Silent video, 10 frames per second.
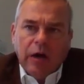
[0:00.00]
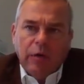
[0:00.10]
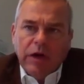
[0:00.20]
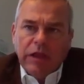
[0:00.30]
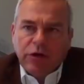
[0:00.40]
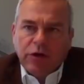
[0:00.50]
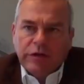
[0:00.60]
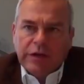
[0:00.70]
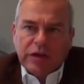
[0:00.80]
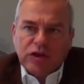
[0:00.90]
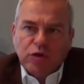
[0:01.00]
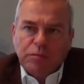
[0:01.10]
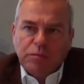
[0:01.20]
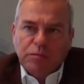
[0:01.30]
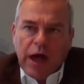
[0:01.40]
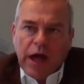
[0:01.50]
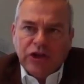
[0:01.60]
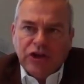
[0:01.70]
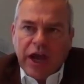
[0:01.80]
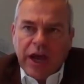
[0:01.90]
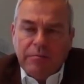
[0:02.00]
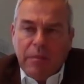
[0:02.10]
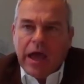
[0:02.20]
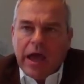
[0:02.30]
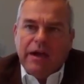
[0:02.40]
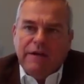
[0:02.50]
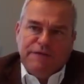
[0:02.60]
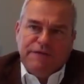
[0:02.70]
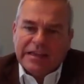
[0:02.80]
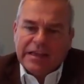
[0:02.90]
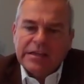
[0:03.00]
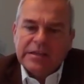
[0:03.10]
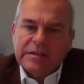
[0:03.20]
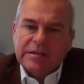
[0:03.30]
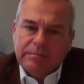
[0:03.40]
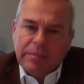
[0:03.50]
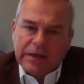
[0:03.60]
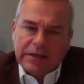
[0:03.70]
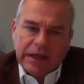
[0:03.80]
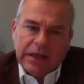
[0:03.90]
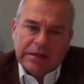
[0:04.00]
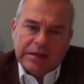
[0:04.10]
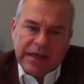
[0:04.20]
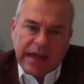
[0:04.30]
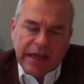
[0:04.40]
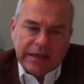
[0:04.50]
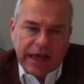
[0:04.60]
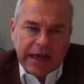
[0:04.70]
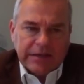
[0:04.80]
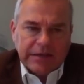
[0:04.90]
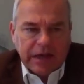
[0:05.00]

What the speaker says: We thought that the supply chain might affect us, but in saying that,